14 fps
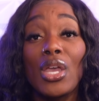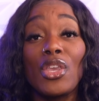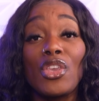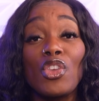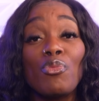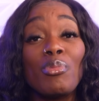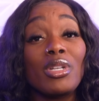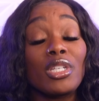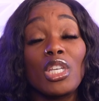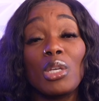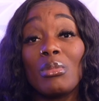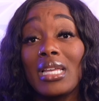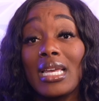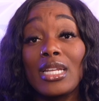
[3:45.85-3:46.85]
you've been
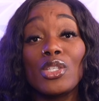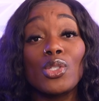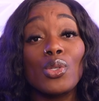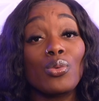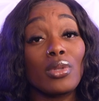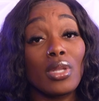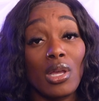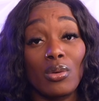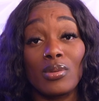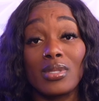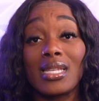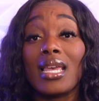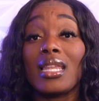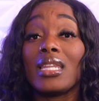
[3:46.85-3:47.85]
accumulating student
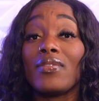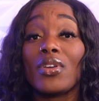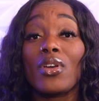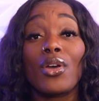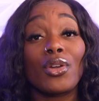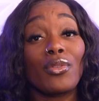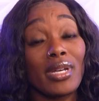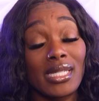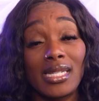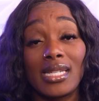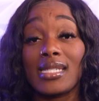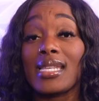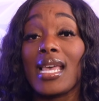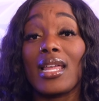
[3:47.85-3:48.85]
loans and living on a
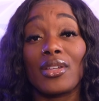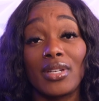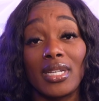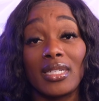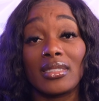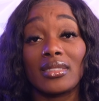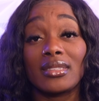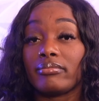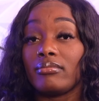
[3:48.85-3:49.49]
resident salary.